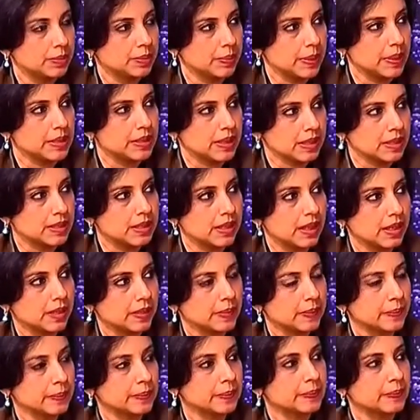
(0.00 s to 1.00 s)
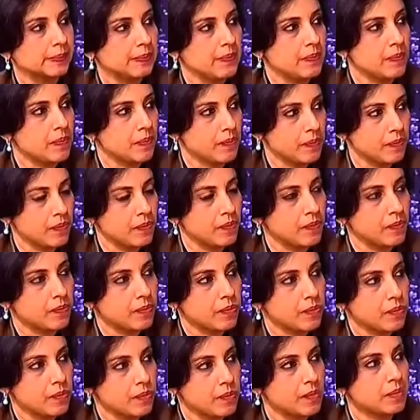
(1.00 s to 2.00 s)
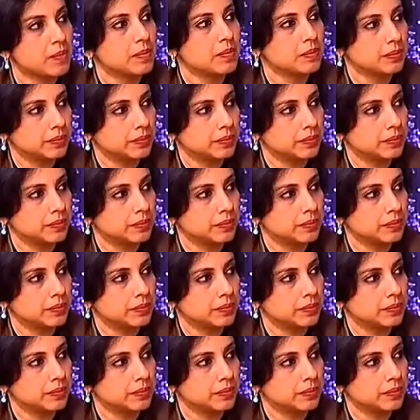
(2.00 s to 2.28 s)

Absolutely. So what does this